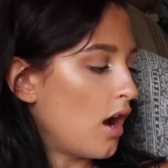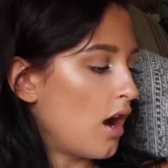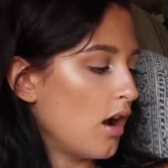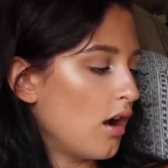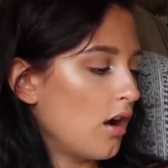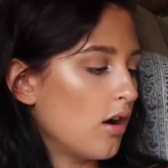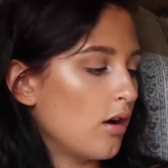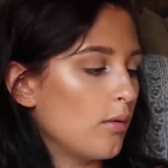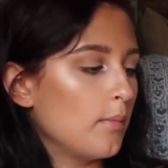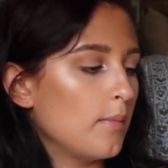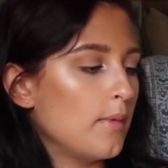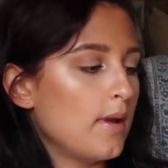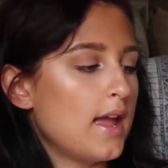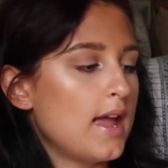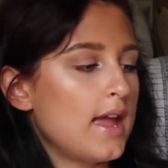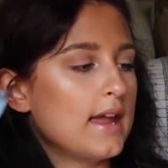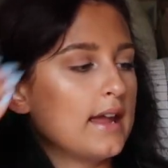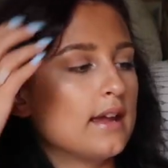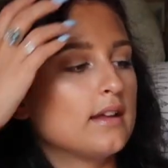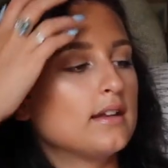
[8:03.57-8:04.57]
And
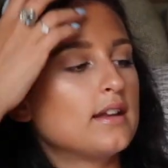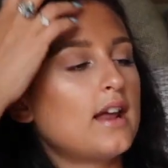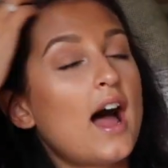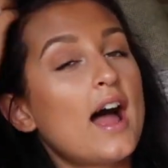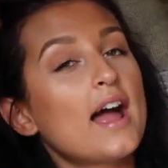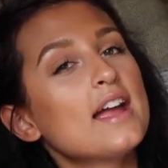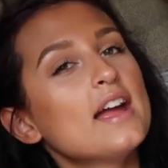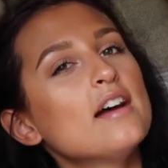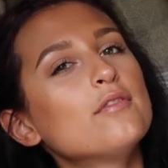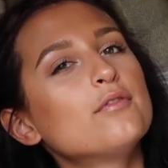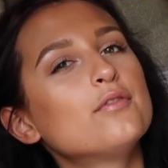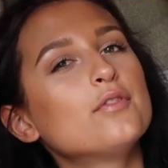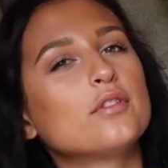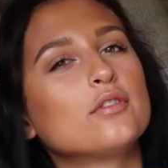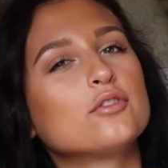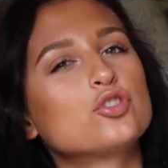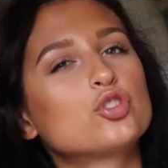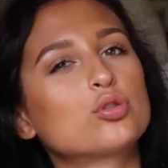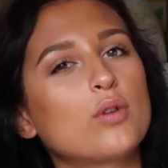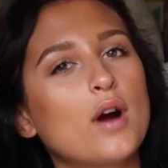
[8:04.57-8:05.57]

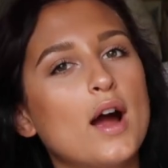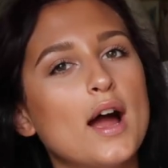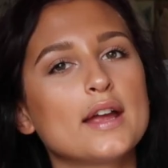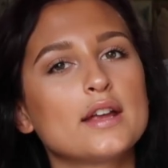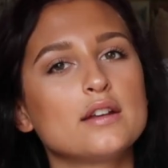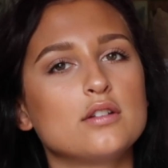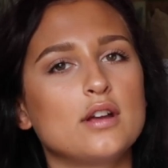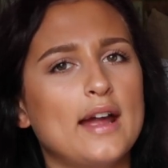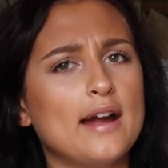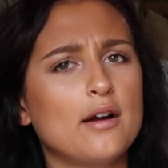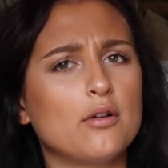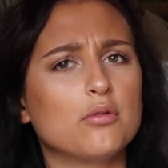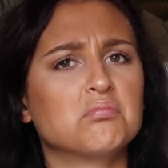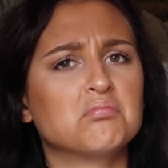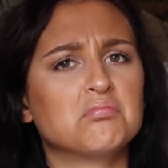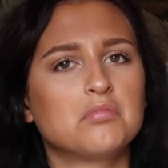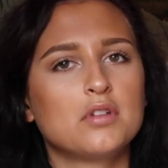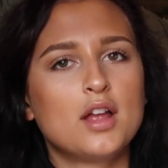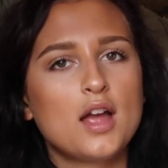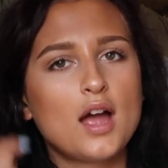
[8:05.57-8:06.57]
I've
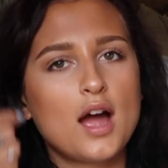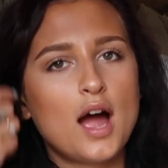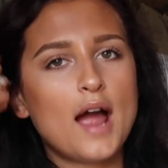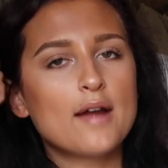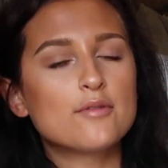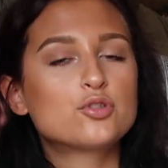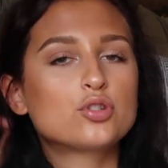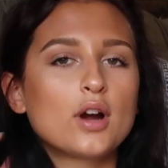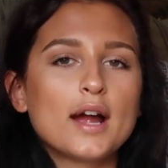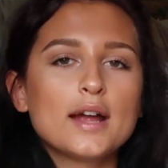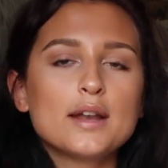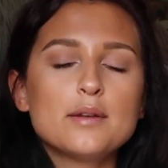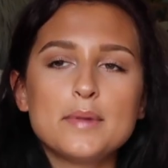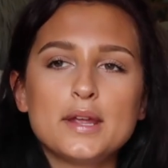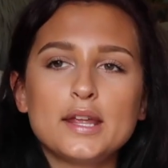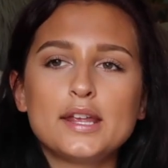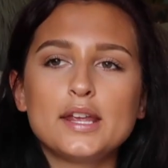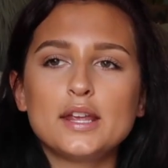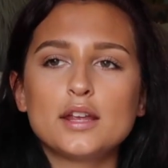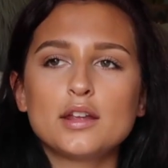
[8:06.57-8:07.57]
tried
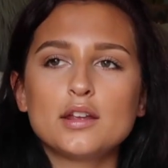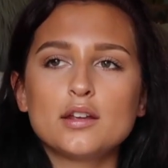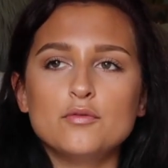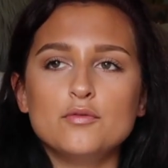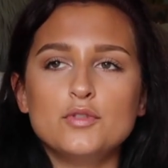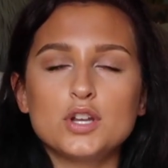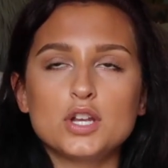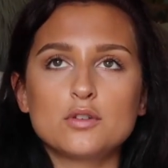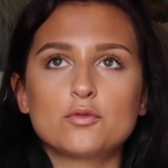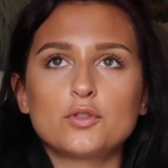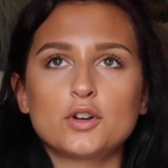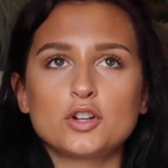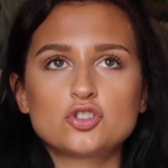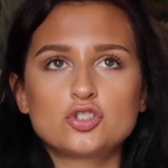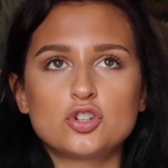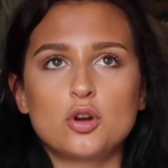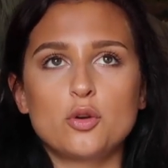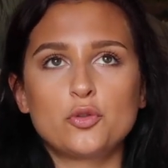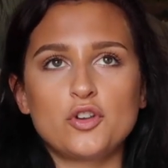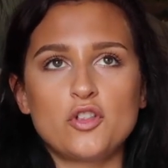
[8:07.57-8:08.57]
making vegan
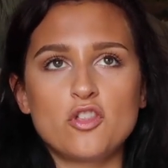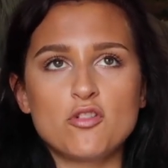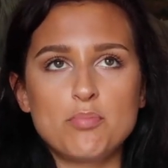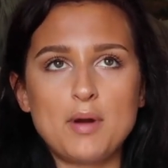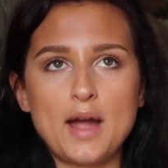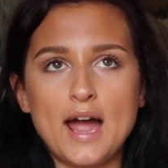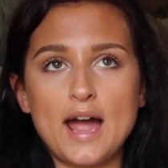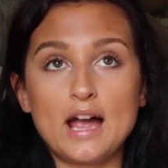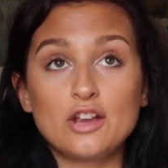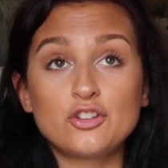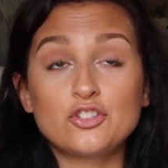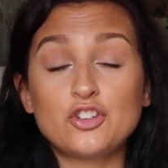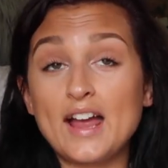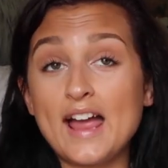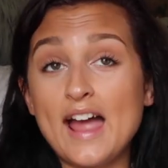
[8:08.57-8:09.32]
French toast in the past.